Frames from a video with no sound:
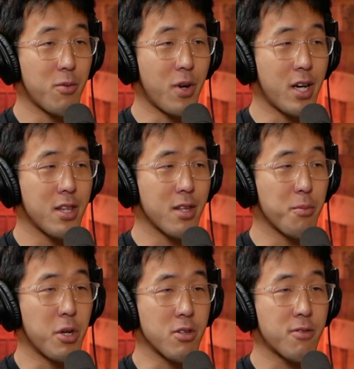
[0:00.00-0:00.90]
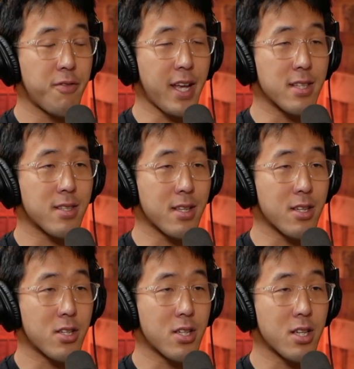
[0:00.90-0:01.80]
want the most
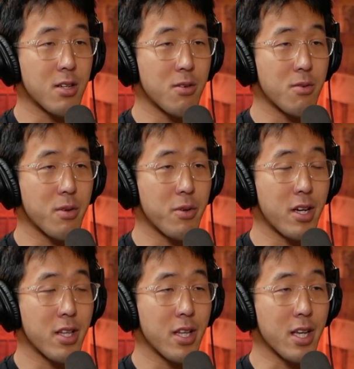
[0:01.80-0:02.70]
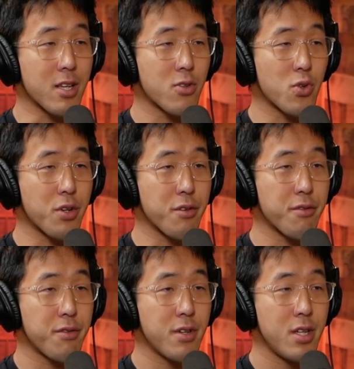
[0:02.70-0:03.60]
fancy shit. We want like sort
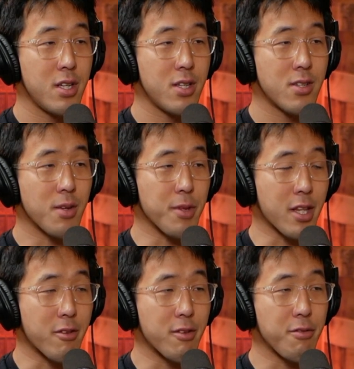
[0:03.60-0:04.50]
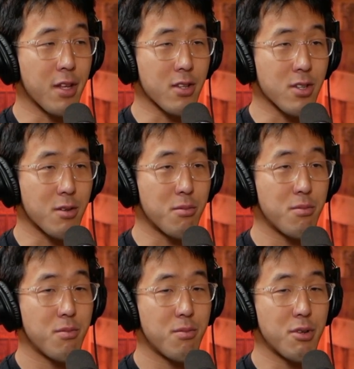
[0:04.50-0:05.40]
of something that reflects our
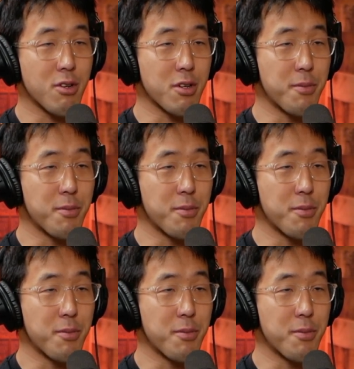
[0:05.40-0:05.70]
broken